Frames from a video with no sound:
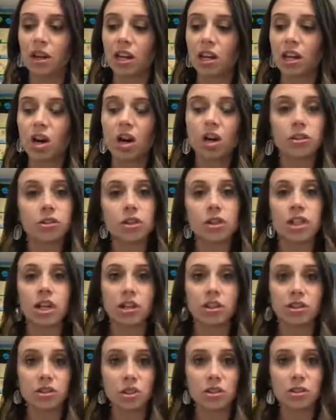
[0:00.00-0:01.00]
An author's
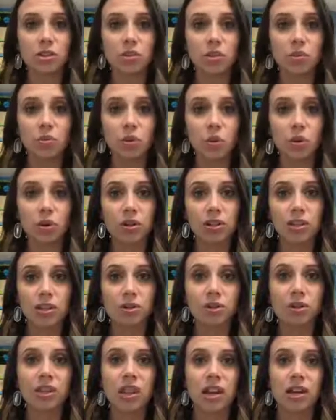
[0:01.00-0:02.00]
chair is also important
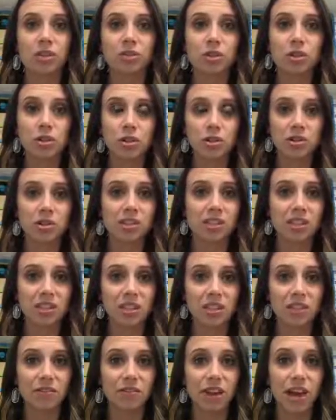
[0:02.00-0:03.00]
to allow students
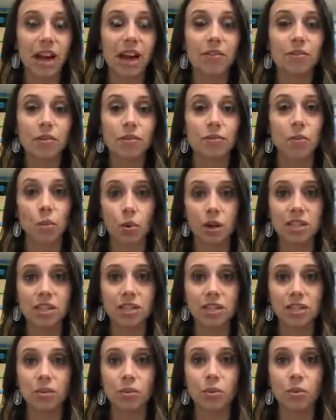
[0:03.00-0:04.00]
to have a
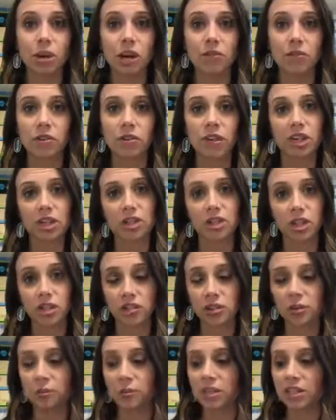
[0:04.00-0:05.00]
voice whenever they
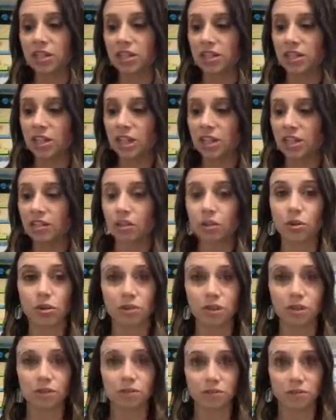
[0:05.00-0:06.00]
share their presentation or
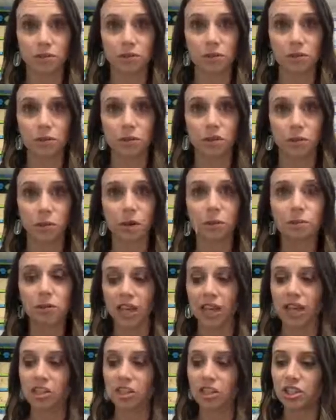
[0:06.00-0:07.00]
their
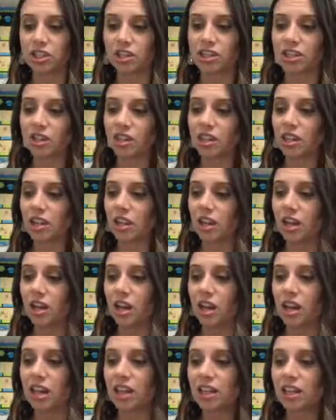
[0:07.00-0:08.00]
publications.
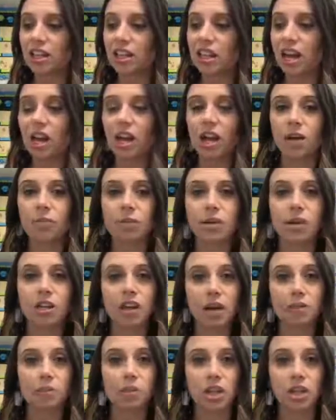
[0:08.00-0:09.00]
And
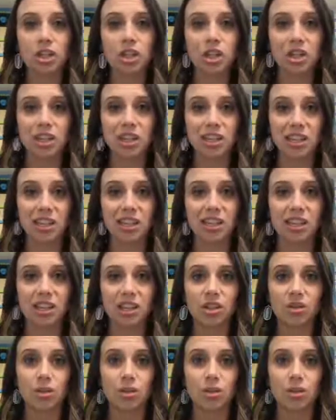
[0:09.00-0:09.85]
collaboration is key.